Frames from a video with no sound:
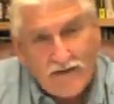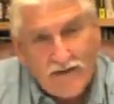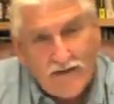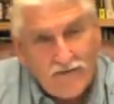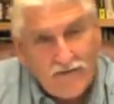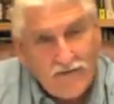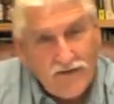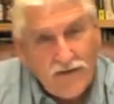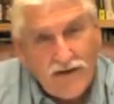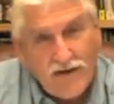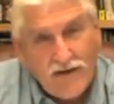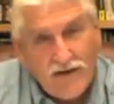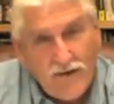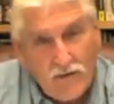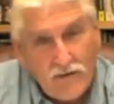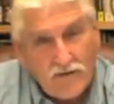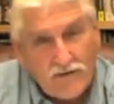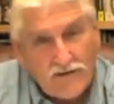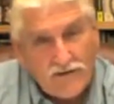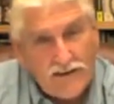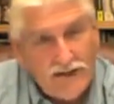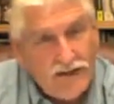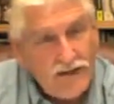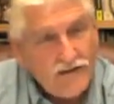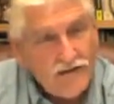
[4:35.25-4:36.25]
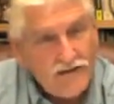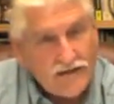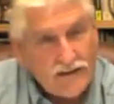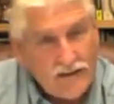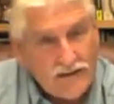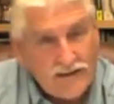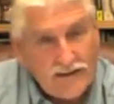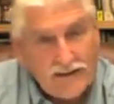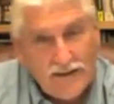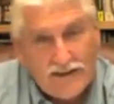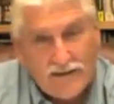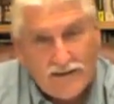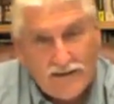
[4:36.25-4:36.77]
that feed those cells
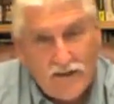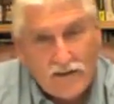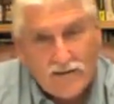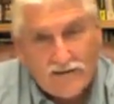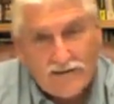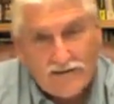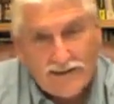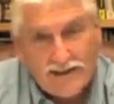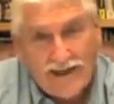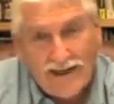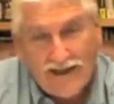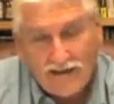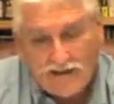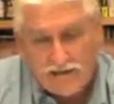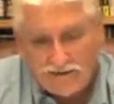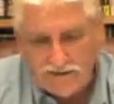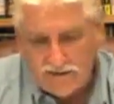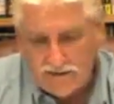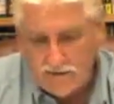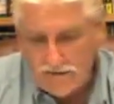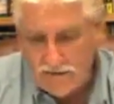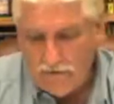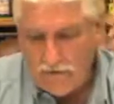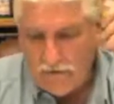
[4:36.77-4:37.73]
and clean those cells.